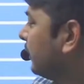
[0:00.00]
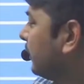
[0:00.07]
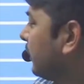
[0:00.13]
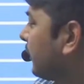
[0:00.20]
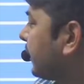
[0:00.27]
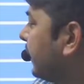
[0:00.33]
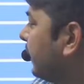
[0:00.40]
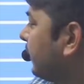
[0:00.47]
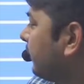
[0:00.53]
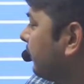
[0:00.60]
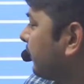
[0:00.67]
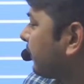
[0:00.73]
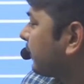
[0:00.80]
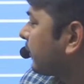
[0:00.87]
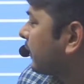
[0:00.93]
Okay,
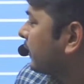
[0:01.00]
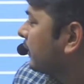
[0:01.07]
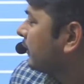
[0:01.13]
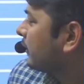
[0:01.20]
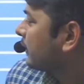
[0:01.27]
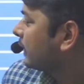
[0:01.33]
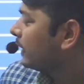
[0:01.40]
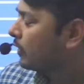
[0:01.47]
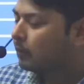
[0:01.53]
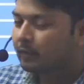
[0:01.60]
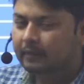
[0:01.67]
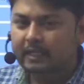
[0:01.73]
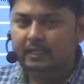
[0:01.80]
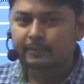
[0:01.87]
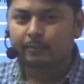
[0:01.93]
clear on
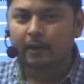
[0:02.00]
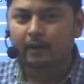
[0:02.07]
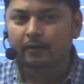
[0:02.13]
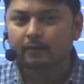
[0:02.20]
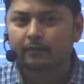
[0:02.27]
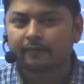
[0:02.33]
this part?